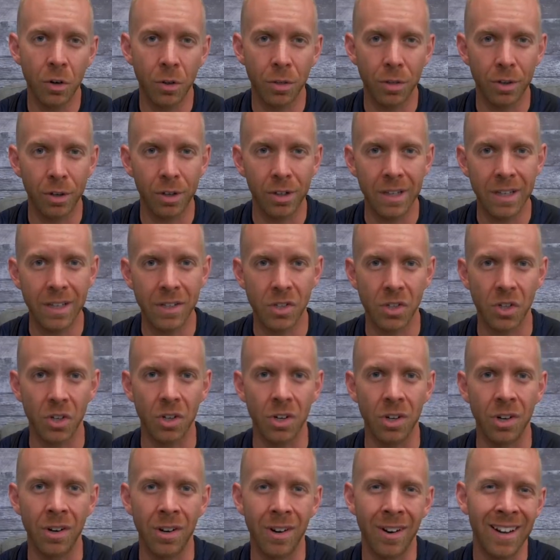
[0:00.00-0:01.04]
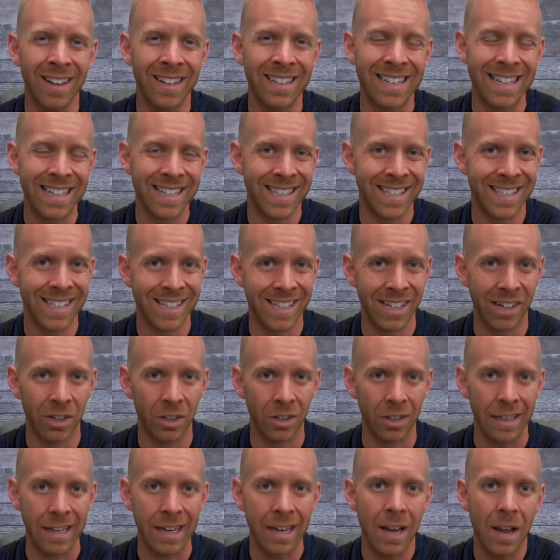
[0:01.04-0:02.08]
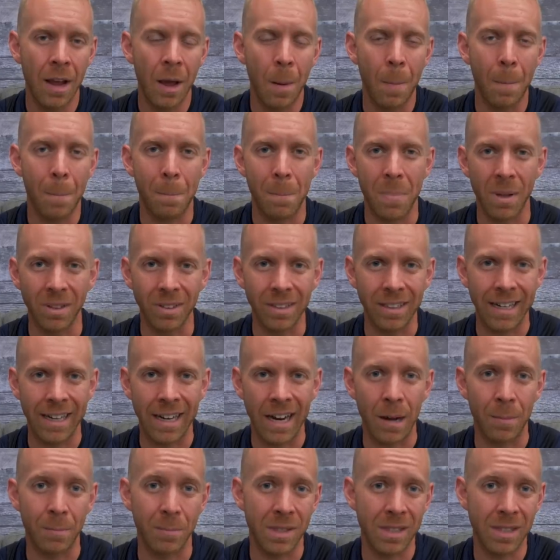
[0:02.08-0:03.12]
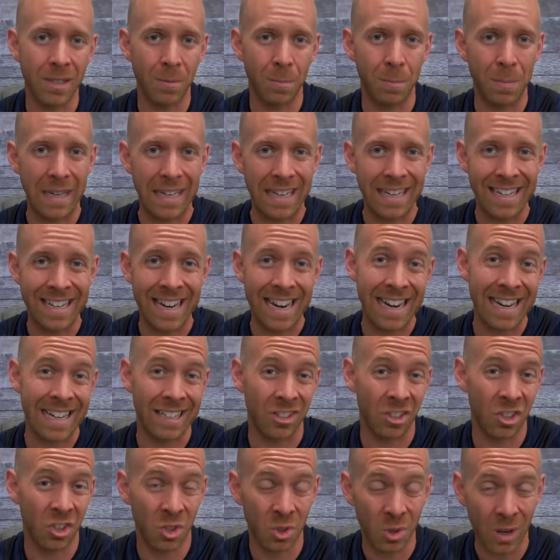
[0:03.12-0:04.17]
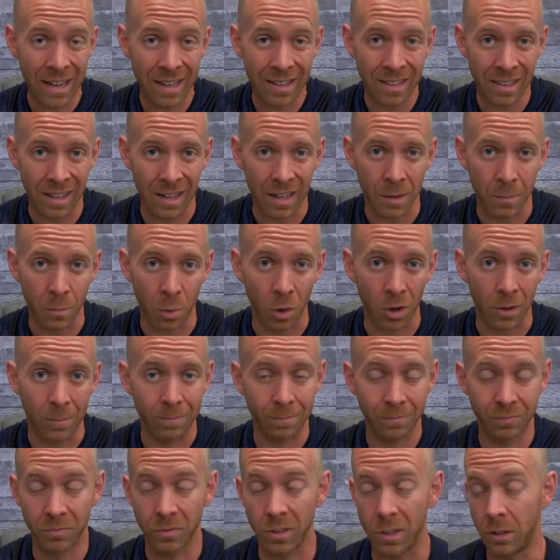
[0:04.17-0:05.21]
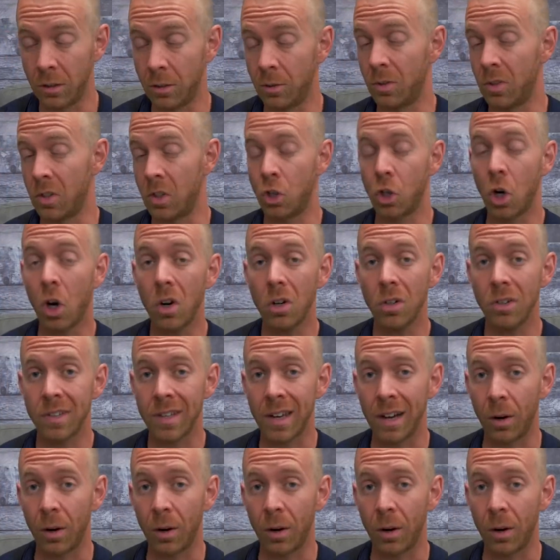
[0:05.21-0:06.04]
your 30s, you're not necessarily building up speed and strength anymore. Lucy Charles,